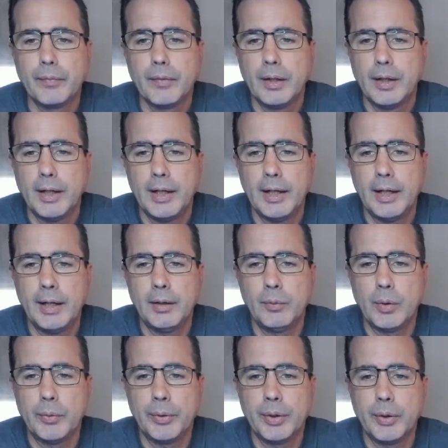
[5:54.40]
And
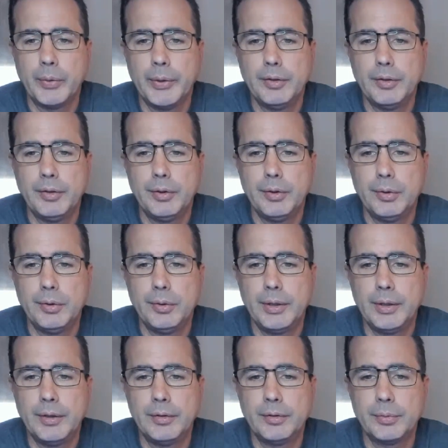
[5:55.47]
what we're going to do
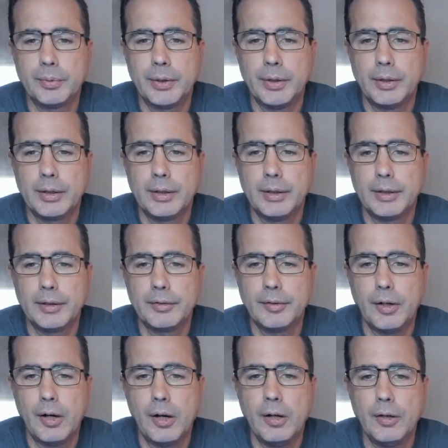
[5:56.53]
is we're going to click
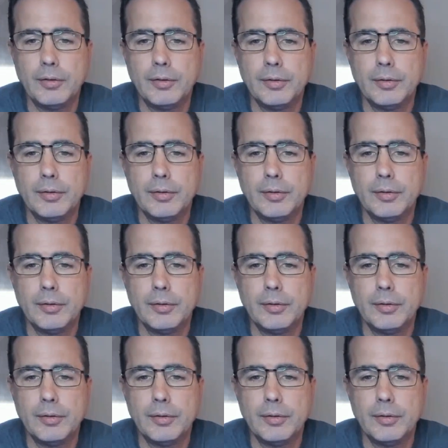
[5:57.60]
start,